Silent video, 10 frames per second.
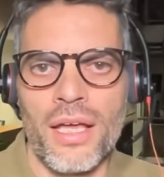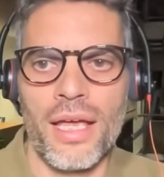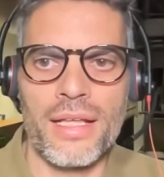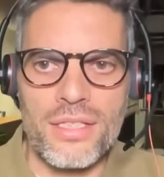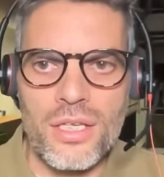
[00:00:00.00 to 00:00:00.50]

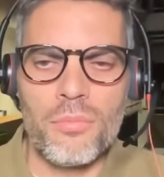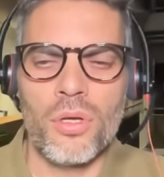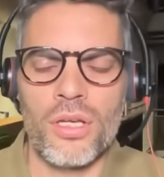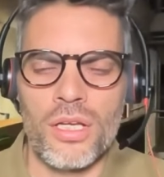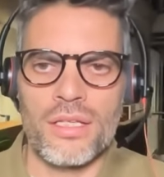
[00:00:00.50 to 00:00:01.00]
It's
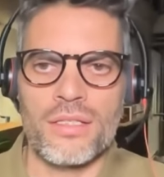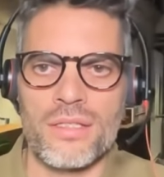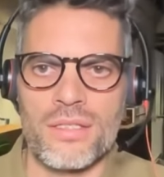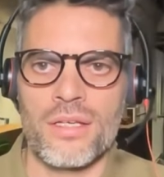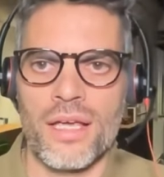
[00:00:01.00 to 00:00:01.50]

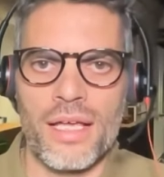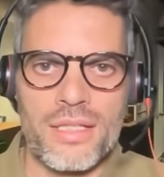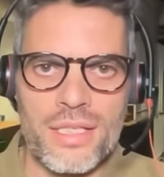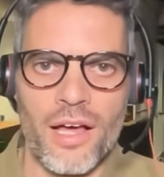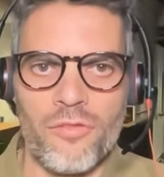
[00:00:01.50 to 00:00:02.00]
communities,
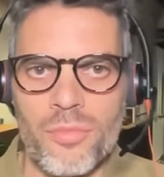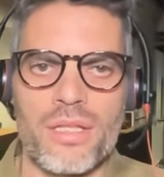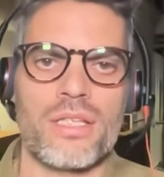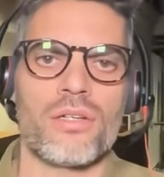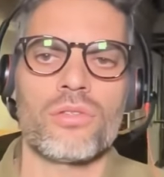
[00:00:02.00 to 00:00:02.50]
it's
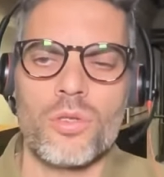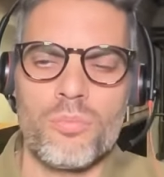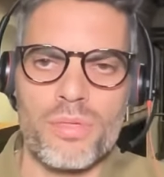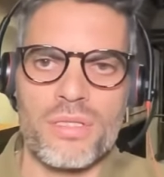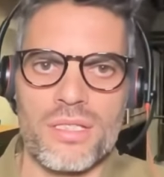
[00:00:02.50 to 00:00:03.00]
governments, and also
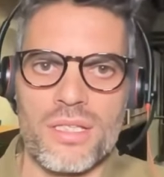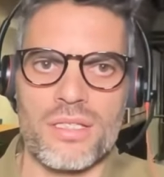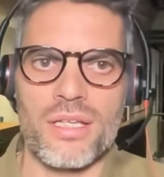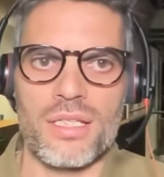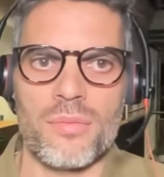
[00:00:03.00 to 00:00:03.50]

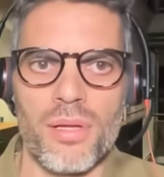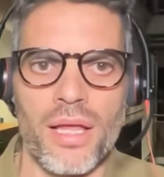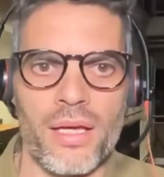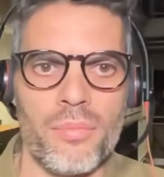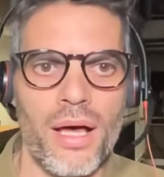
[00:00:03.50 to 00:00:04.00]
businesses need to
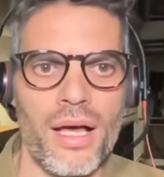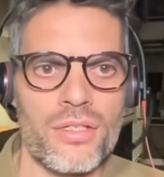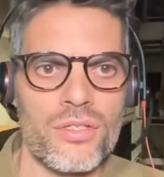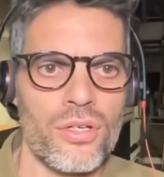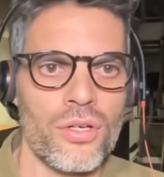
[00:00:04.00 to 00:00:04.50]
play a
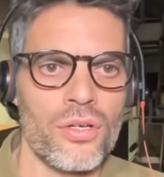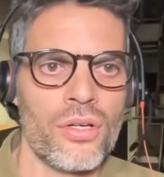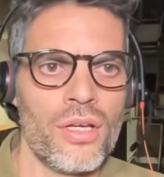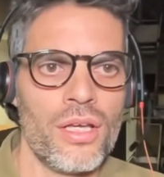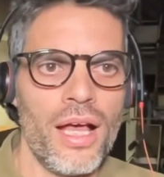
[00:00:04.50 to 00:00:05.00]
part too.
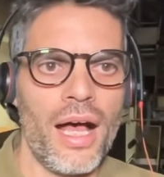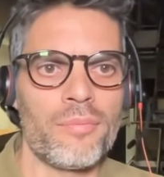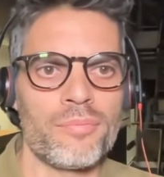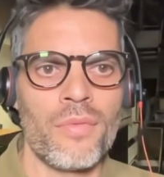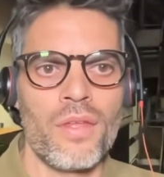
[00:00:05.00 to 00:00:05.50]

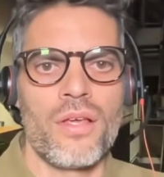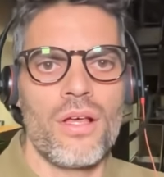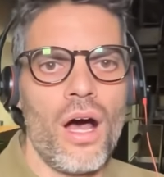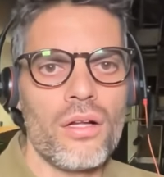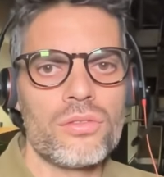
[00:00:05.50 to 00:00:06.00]

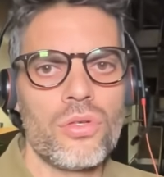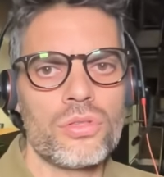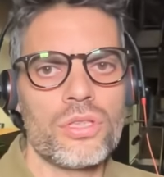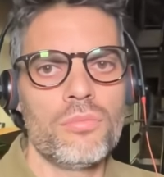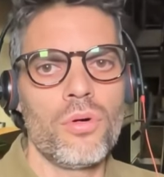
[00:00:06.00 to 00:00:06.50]
I'll
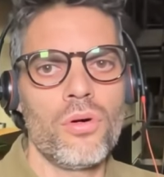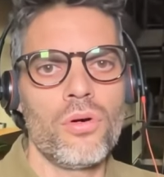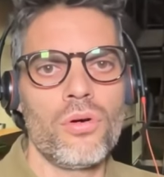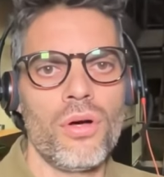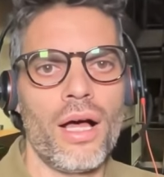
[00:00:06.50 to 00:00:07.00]
talk to you
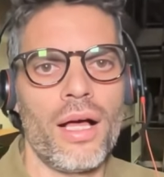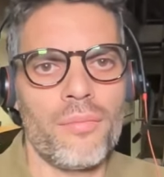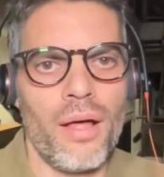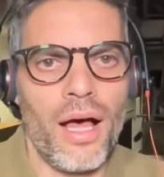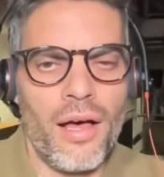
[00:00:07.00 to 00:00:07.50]
more later
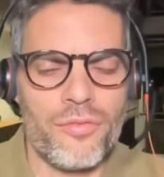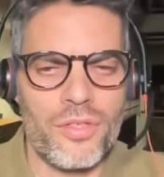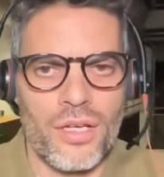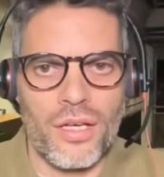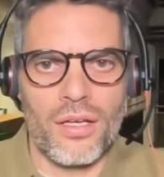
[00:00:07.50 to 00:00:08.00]

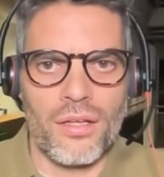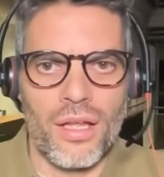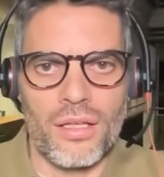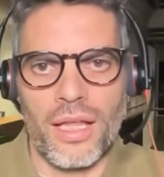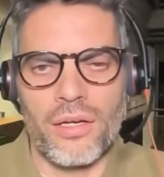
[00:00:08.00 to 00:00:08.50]

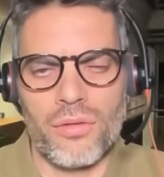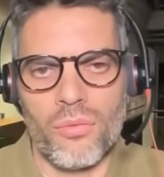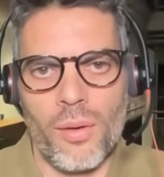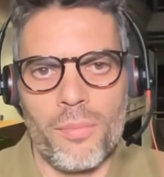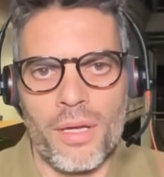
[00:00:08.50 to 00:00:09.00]
in
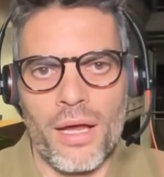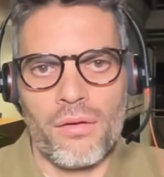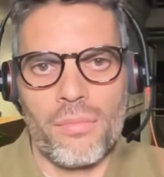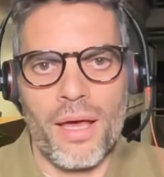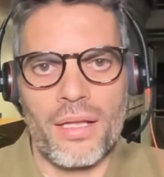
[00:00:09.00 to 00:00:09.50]
the
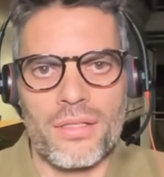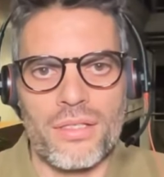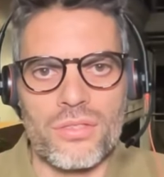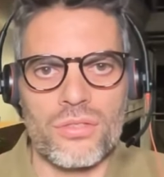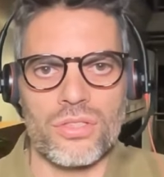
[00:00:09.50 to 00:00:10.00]
webinar about the
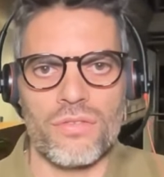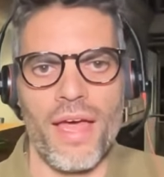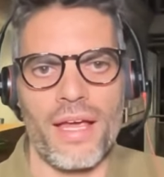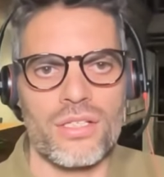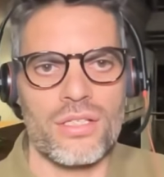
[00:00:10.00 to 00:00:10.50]
sorts of
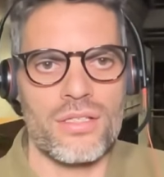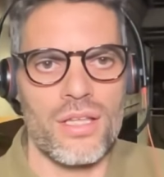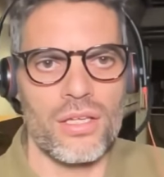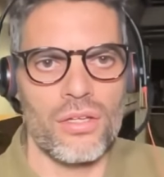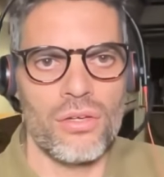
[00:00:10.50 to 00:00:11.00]
actions
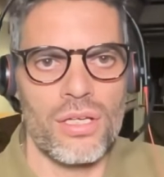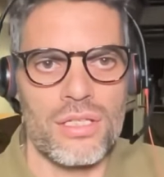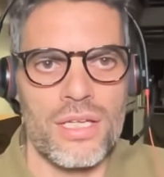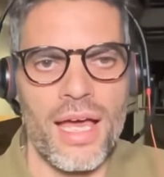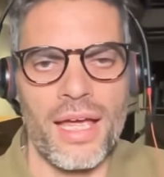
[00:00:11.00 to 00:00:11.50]
that you can
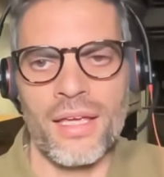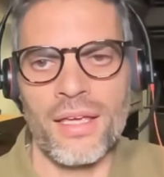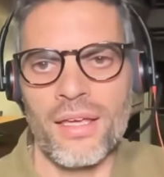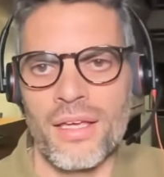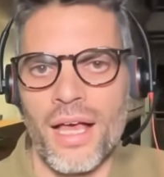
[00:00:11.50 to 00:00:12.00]

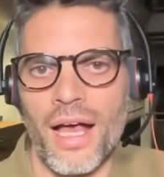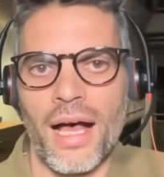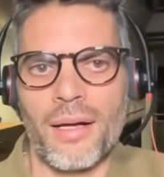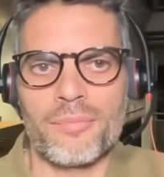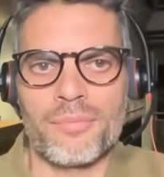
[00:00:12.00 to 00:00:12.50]
take.
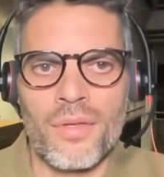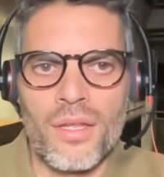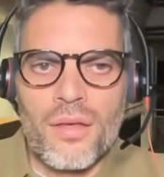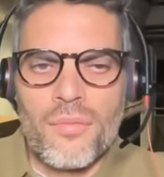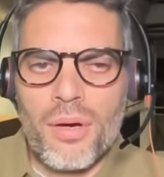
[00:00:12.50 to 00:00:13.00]

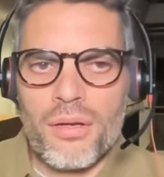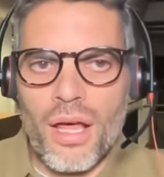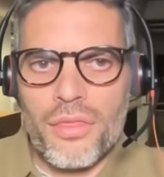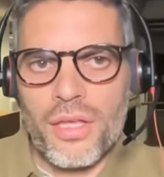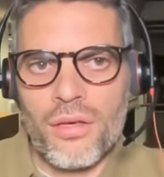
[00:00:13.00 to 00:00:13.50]
But
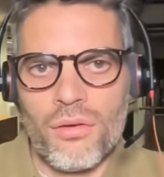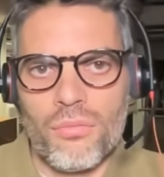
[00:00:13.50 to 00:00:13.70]
I think